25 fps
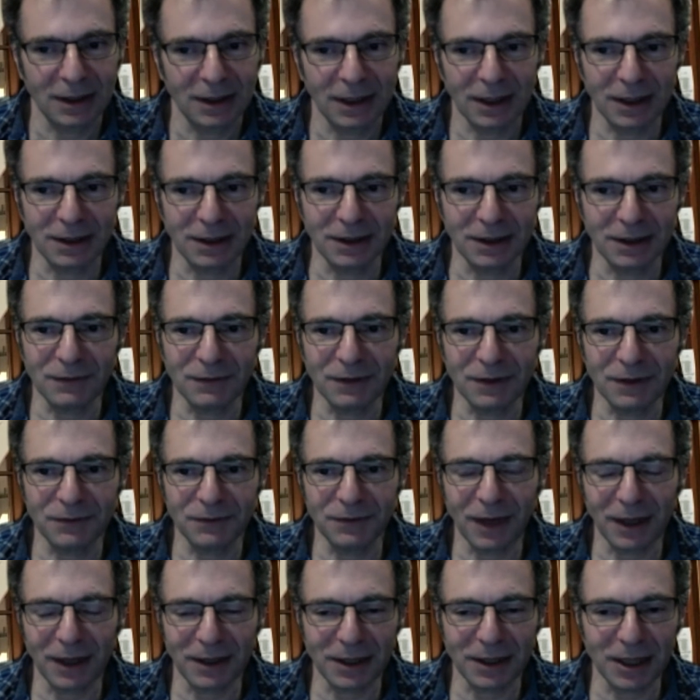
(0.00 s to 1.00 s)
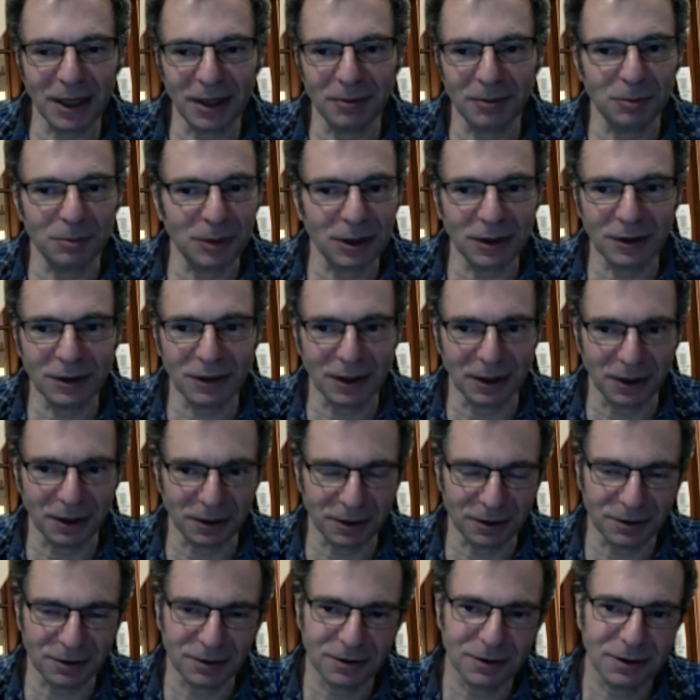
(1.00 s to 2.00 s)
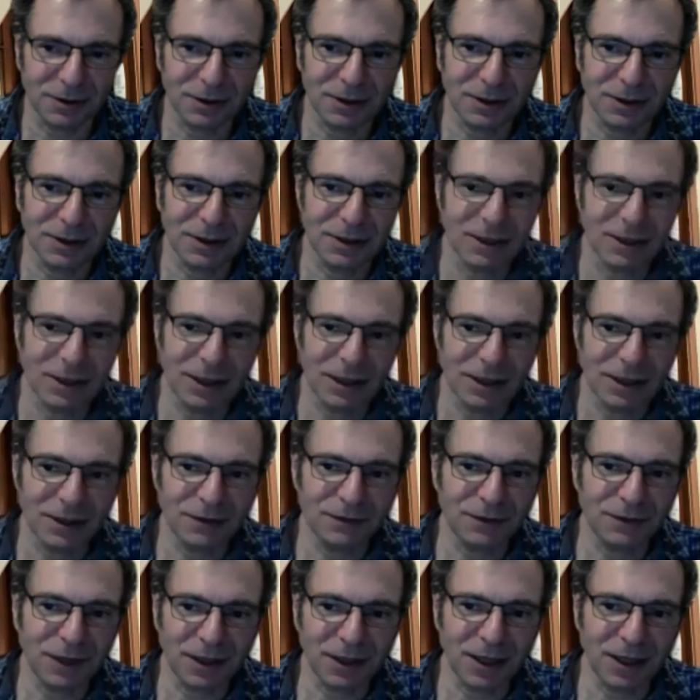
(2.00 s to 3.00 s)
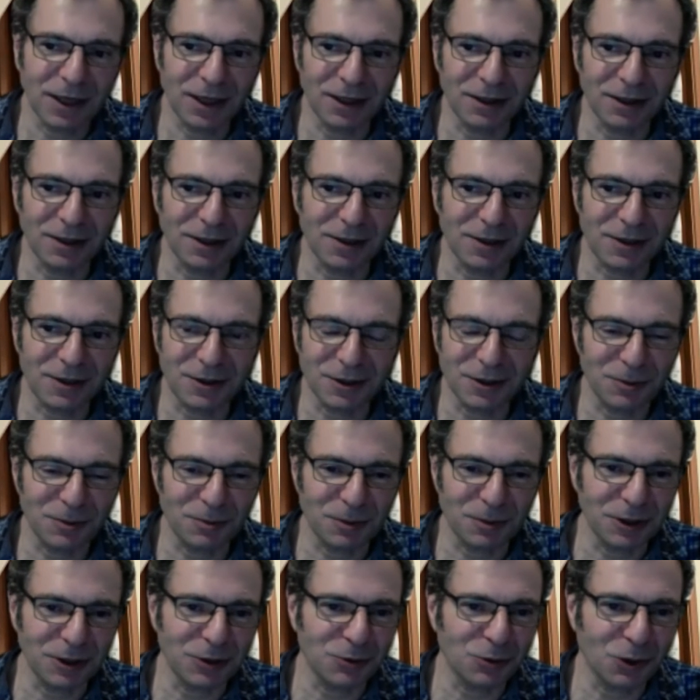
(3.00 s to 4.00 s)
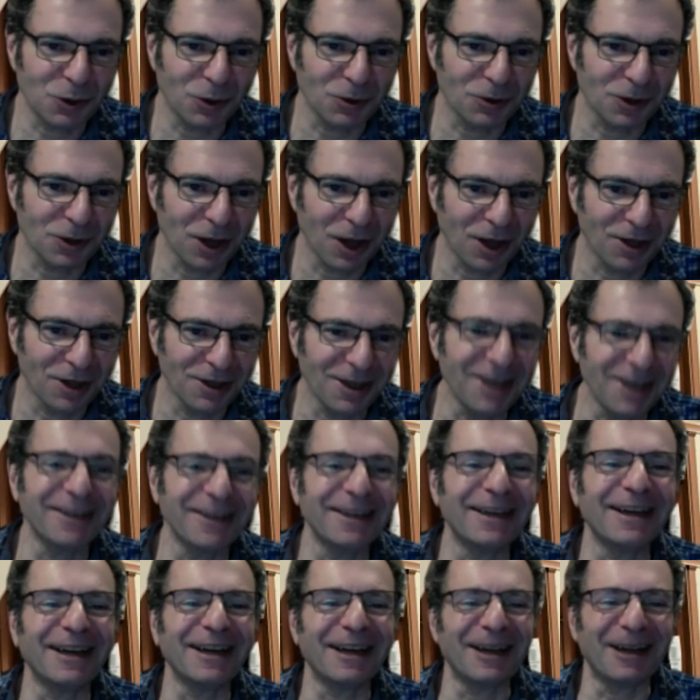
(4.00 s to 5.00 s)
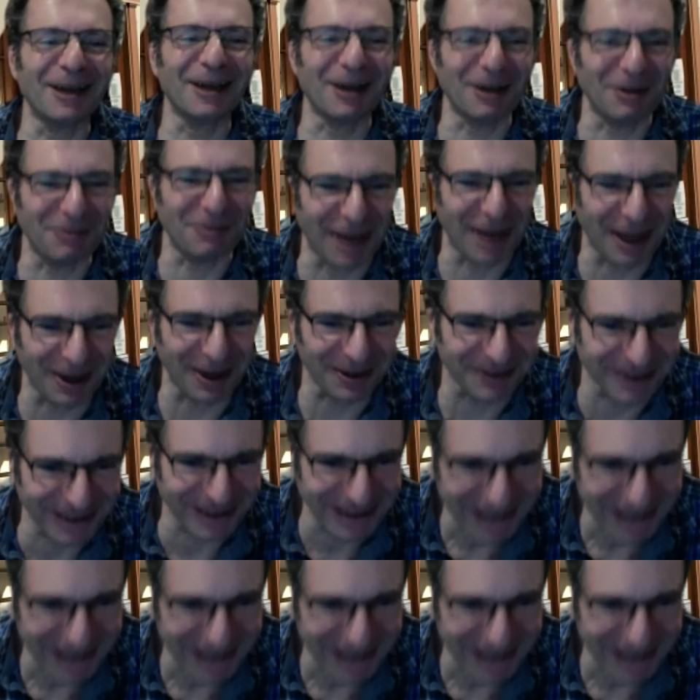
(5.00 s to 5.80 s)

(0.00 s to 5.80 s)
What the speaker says: And even if I can't be there, and if they can't listen to me drone on about